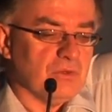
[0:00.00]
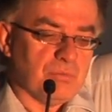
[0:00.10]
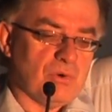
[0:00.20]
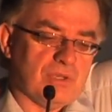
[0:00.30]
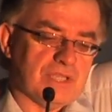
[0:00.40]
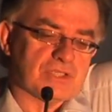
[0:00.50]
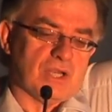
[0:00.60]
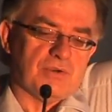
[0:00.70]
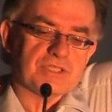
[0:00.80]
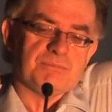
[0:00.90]
more or less
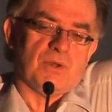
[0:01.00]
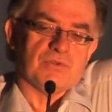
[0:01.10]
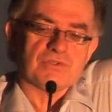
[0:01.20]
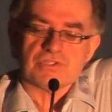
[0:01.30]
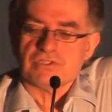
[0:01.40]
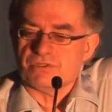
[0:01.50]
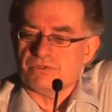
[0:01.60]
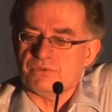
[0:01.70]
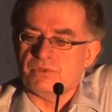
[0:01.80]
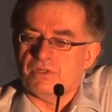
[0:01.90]
corresponds
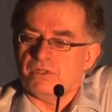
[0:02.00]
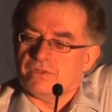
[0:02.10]
to